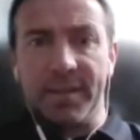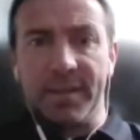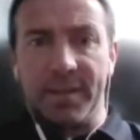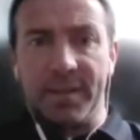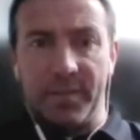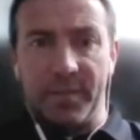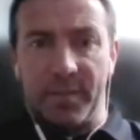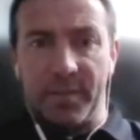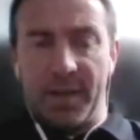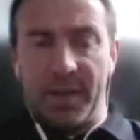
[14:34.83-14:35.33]
And
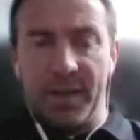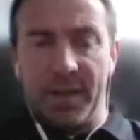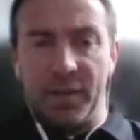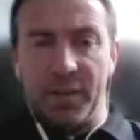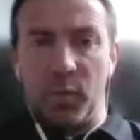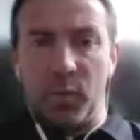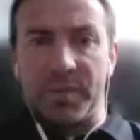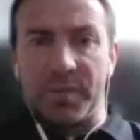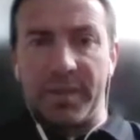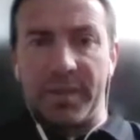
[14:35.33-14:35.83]
if they hit a
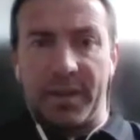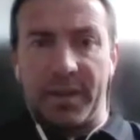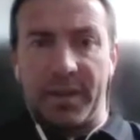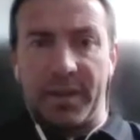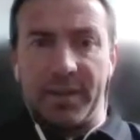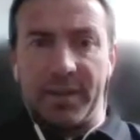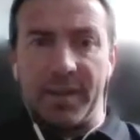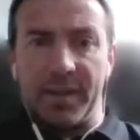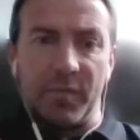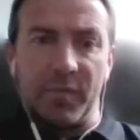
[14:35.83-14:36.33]
website
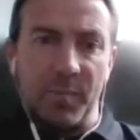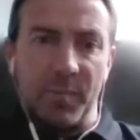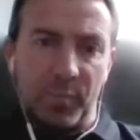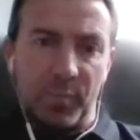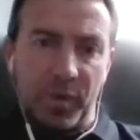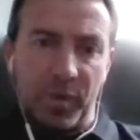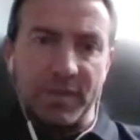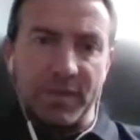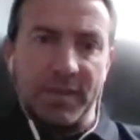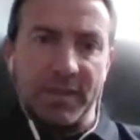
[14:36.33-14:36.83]
that can give them a
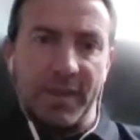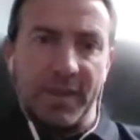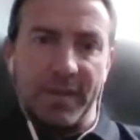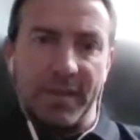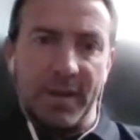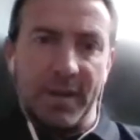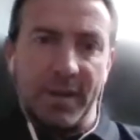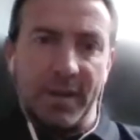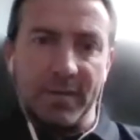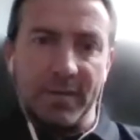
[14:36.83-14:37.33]
price like
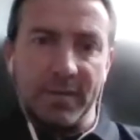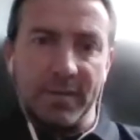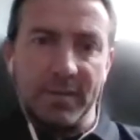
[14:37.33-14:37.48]
that,